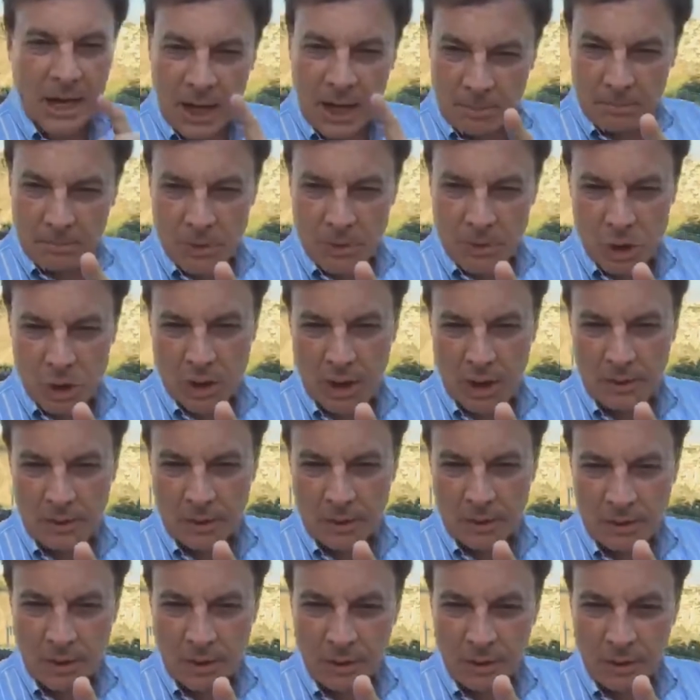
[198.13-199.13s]
hit
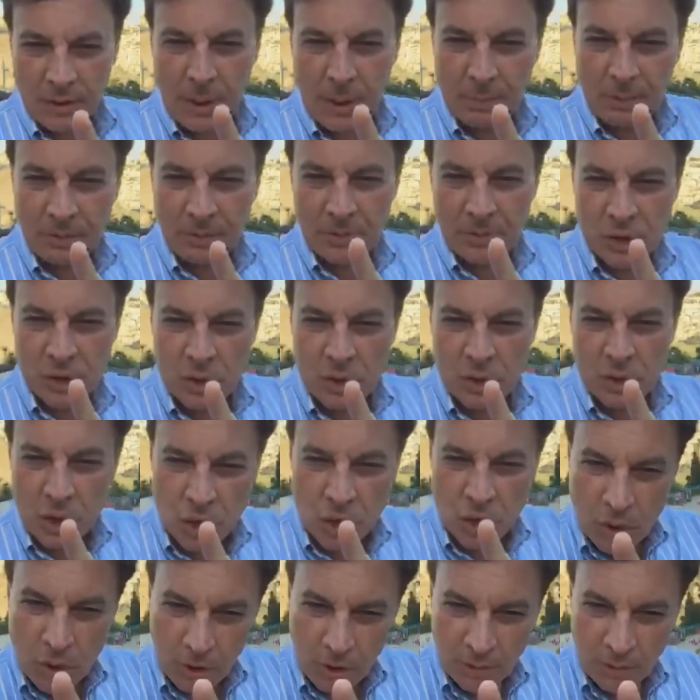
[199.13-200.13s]
machine that does
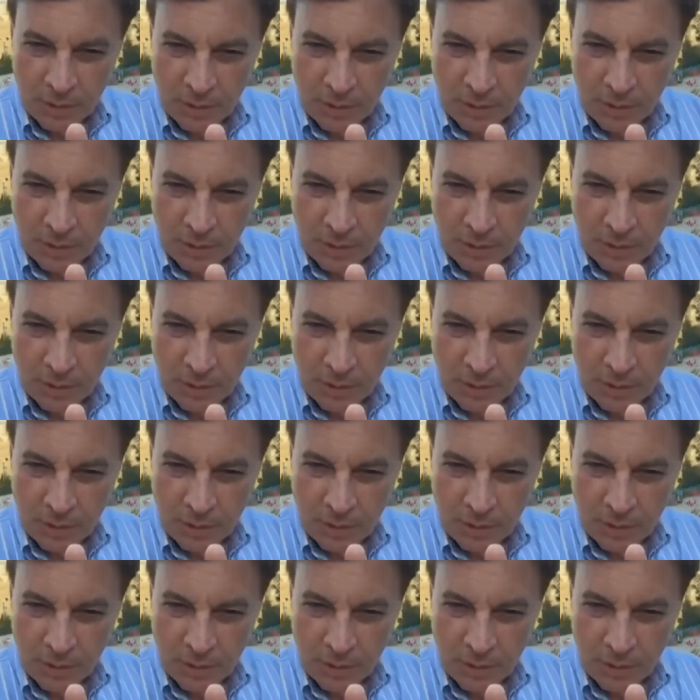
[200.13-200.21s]
opposition dirt